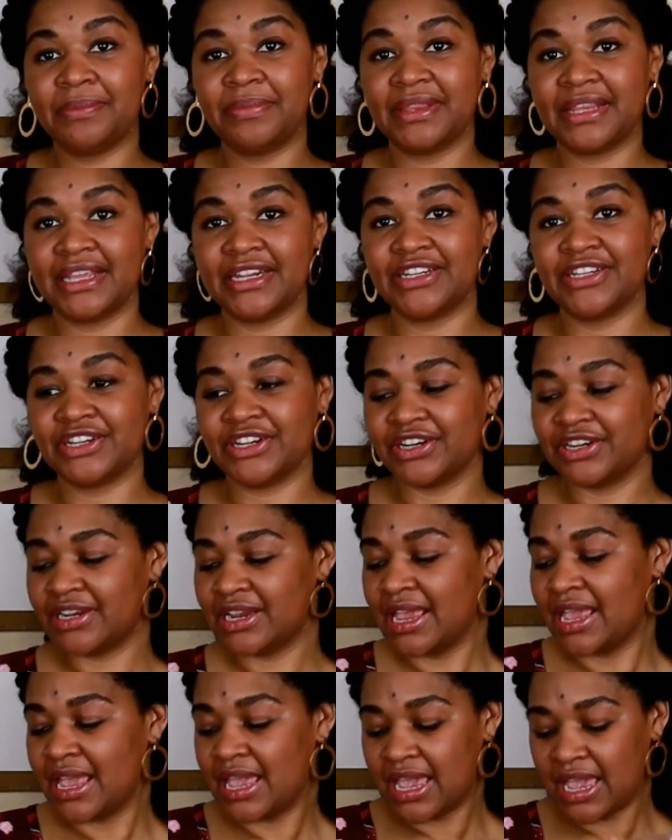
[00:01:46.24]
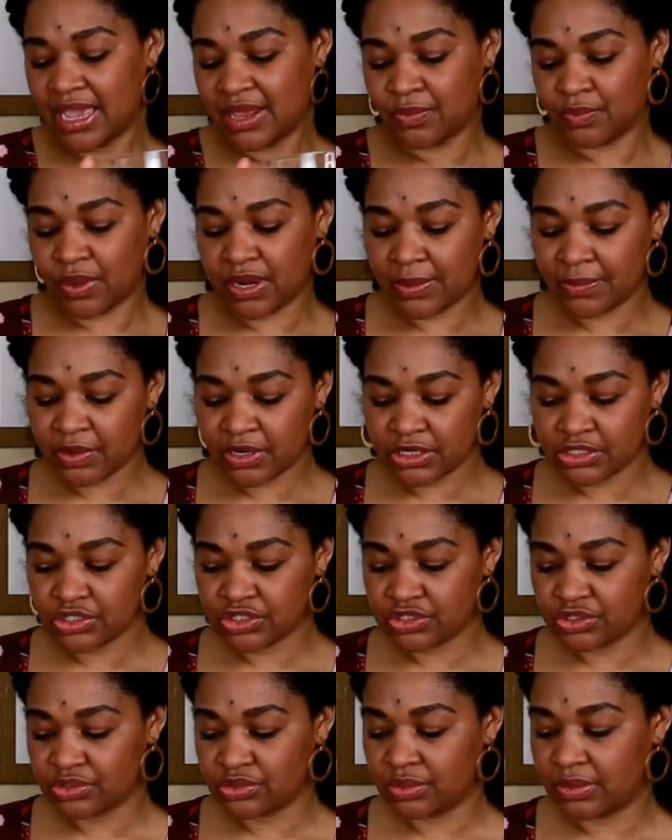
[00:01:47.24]
blender, and what I'm going to
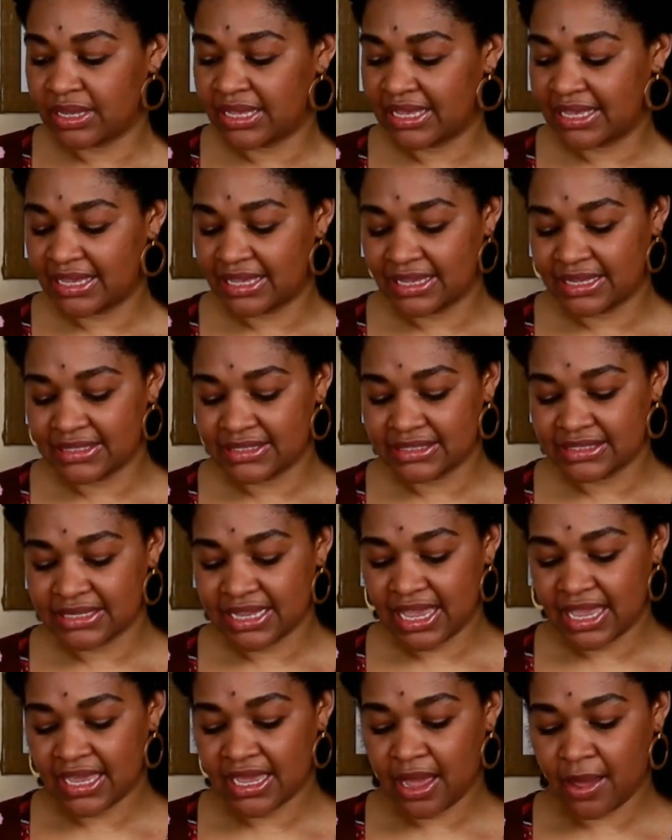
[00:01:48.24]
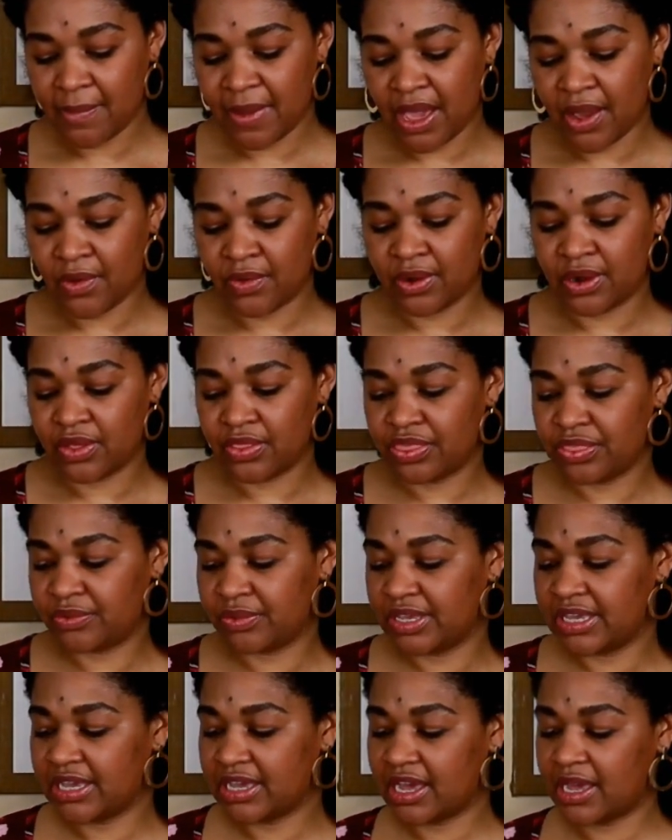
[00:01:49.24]
do is take about
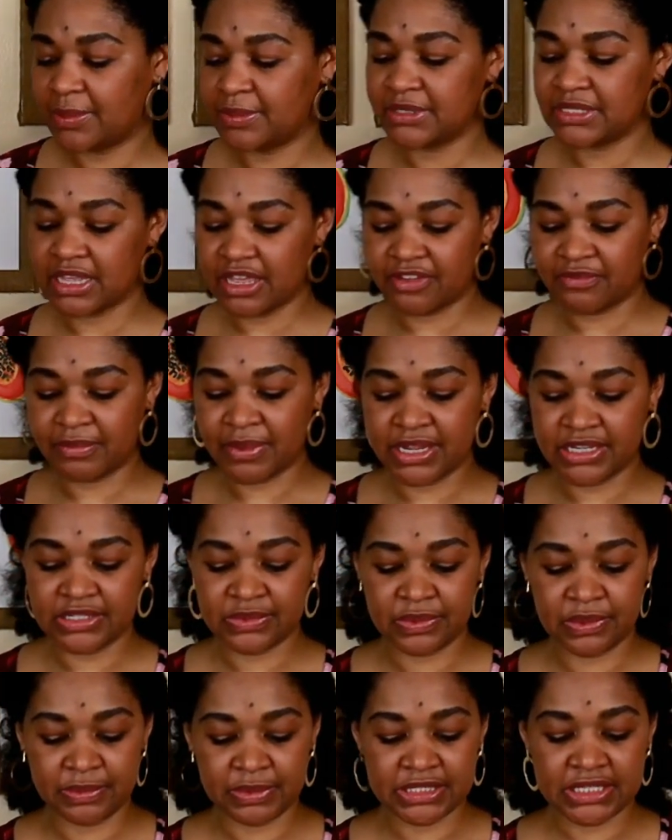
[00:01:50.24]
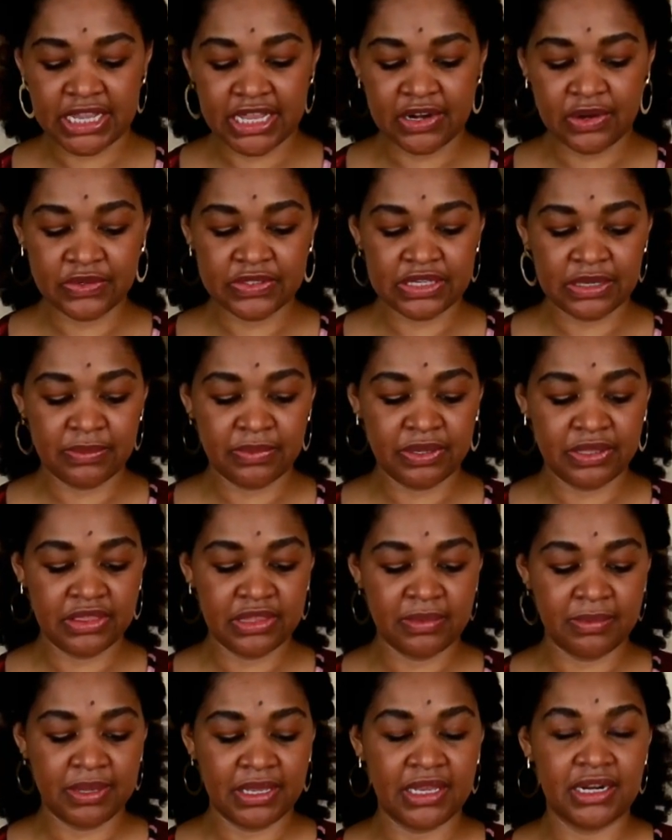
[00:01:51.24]
3 cups of my sweet potatoes and put
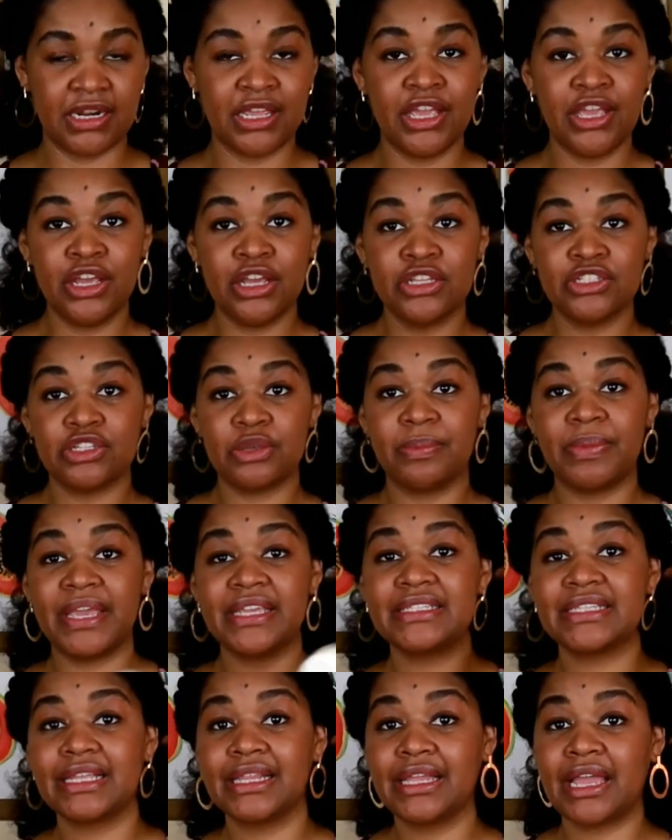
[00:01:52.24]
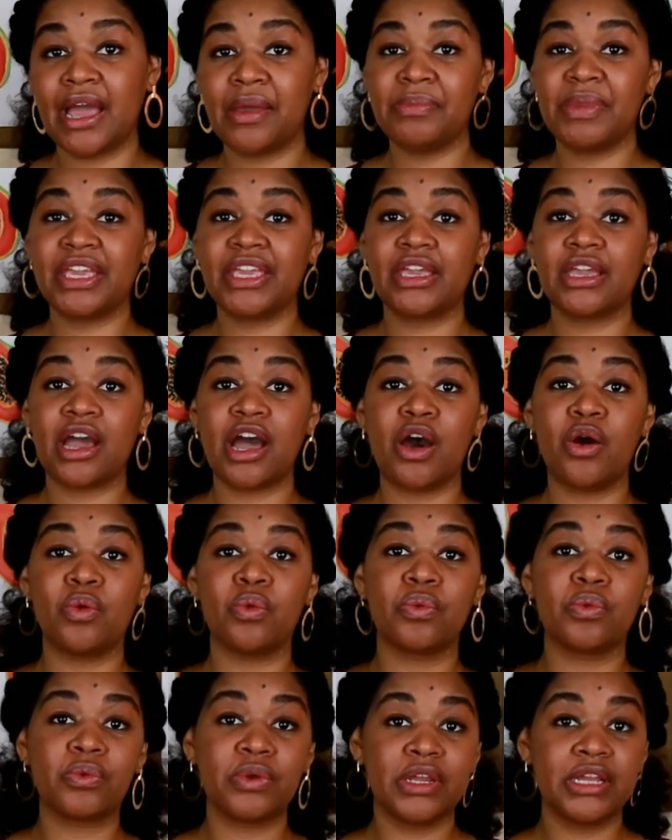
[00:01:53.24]
them in. So basically I'm making a
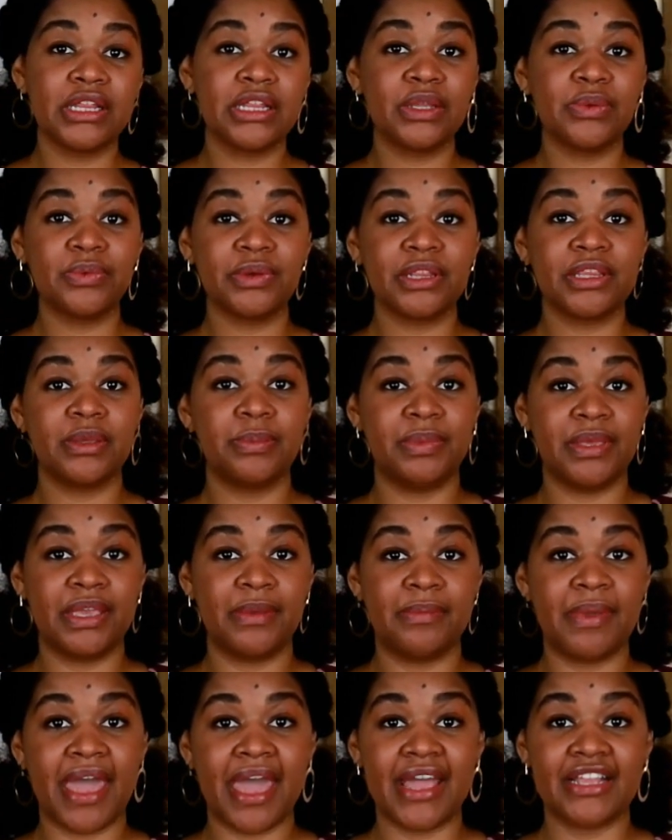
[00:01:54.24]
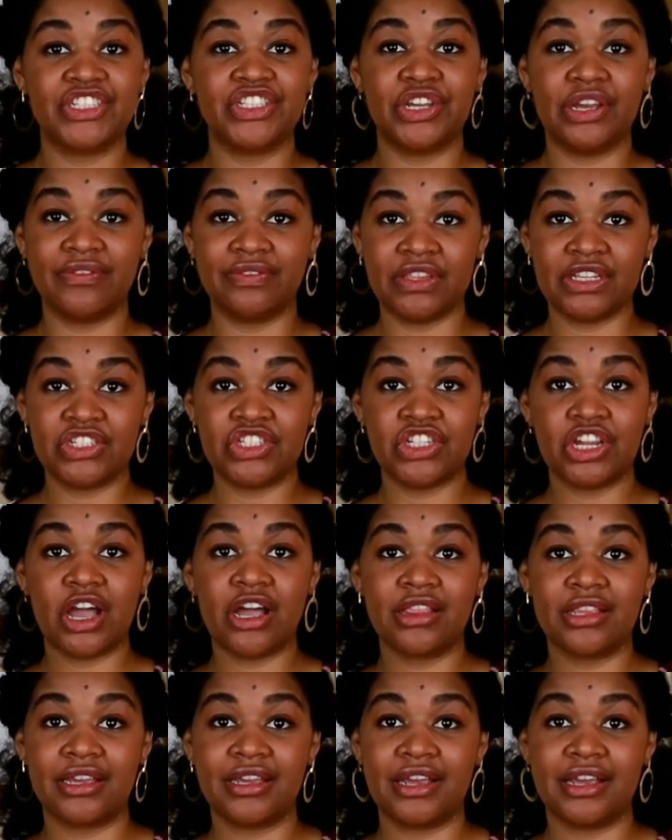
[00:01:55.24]
really big batch of this
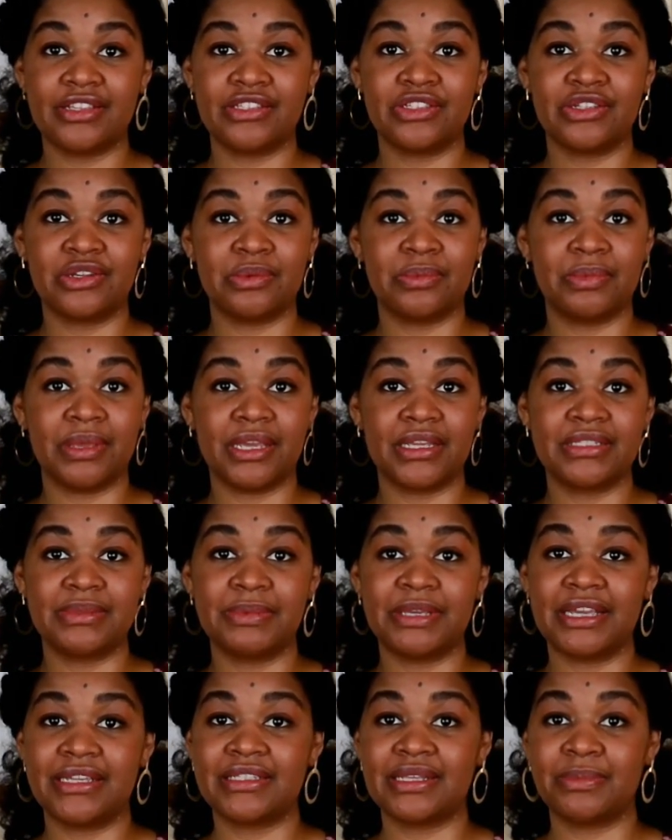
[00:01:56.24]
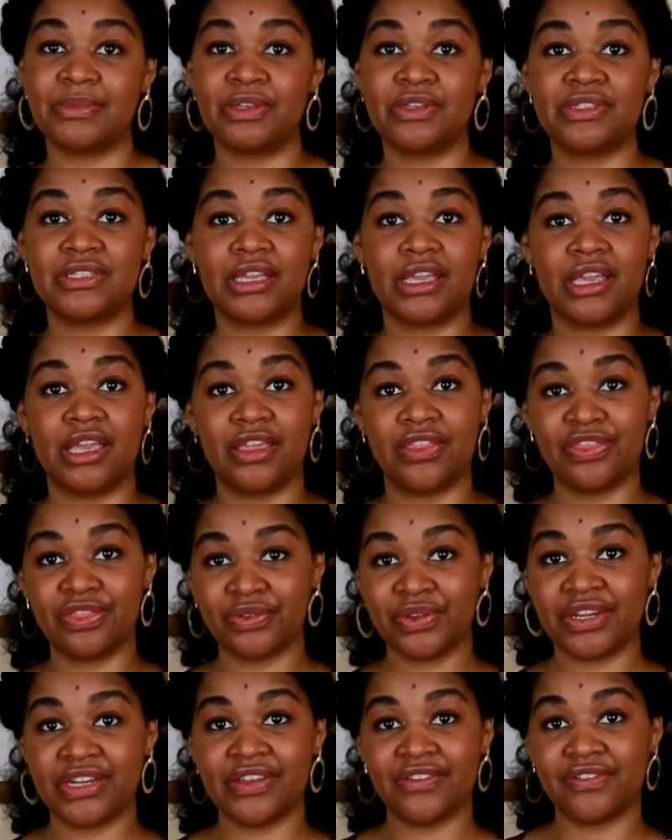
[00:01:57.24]
chocolate custard mix because I'm using it in
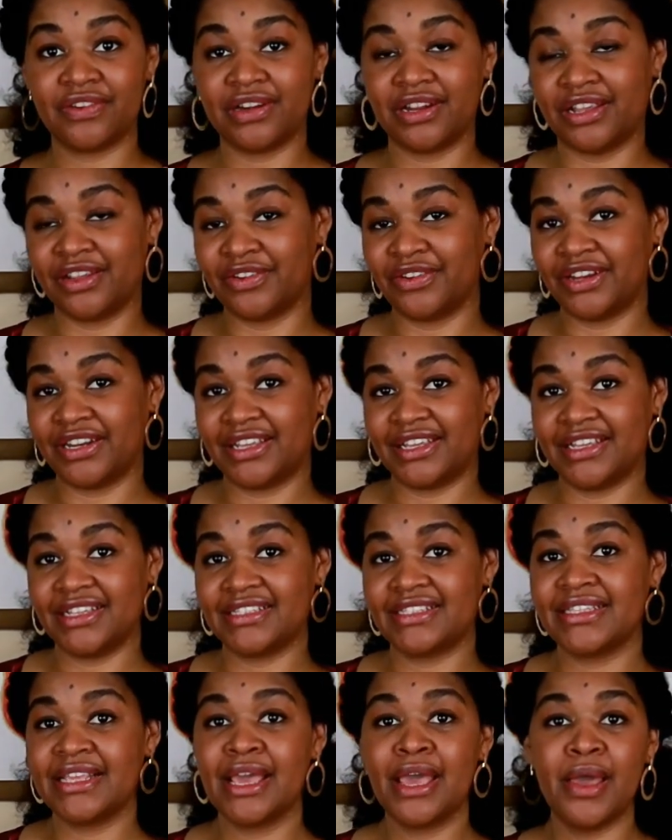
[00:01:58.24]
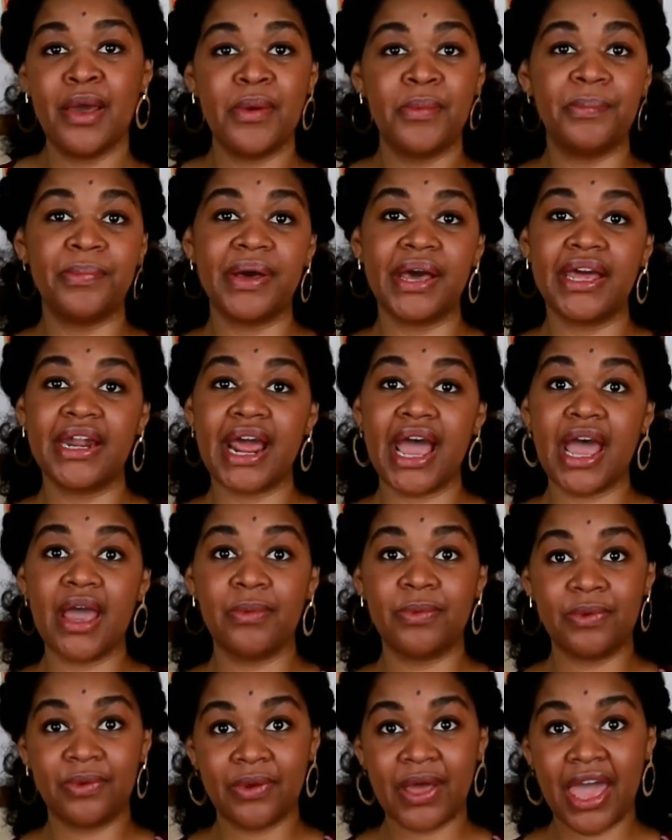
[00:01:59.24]
3 different ingredients, but I
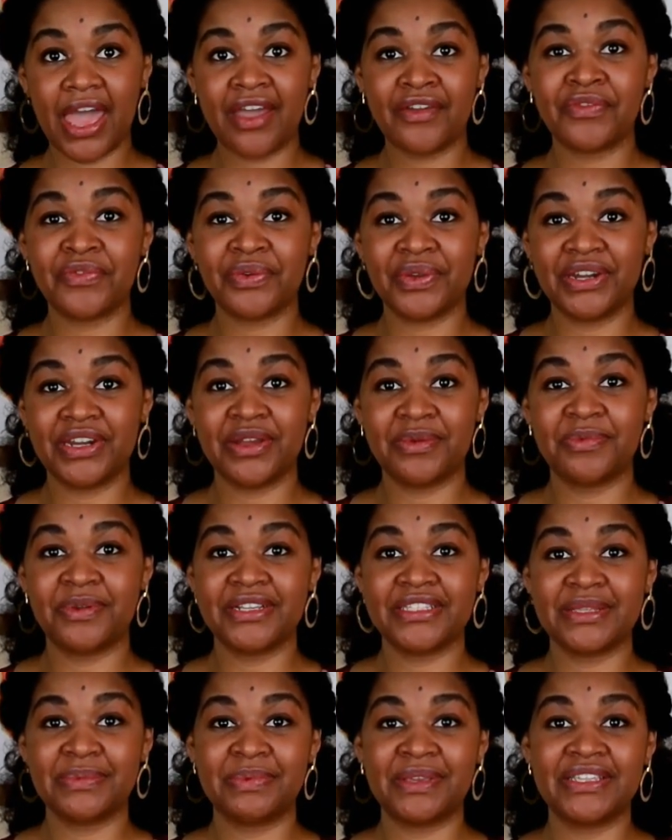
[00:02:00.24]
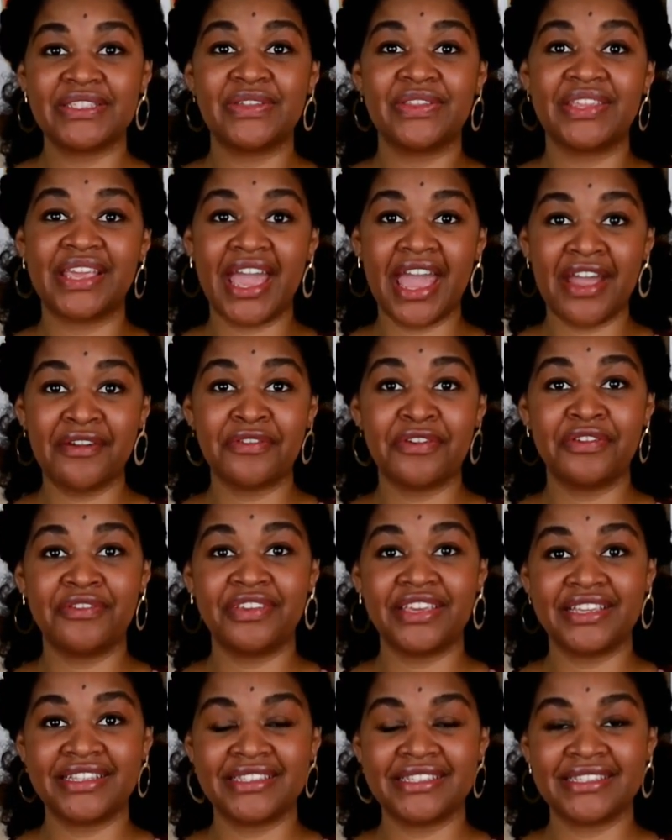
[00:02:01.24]
will have written up recipes on the
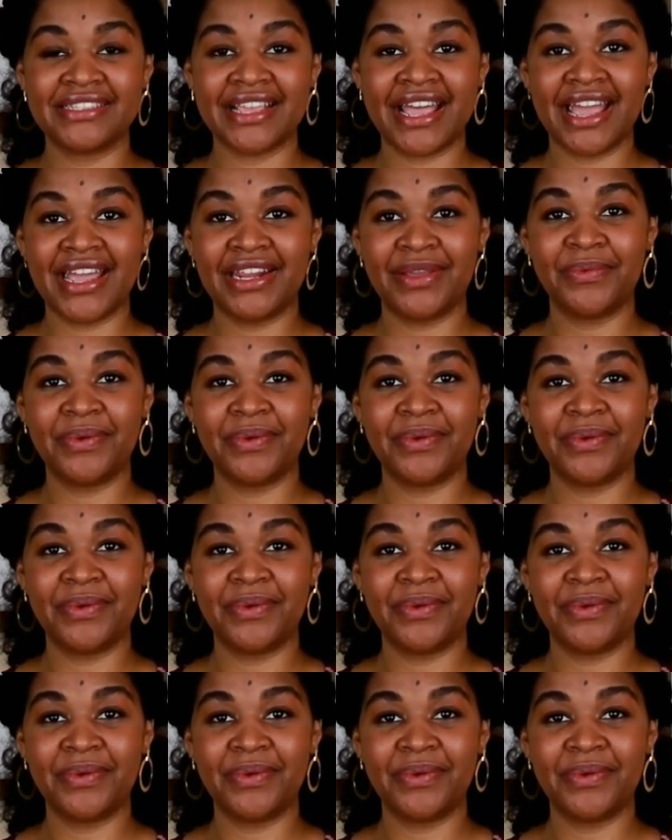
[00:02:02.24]
Afro-Vegan Society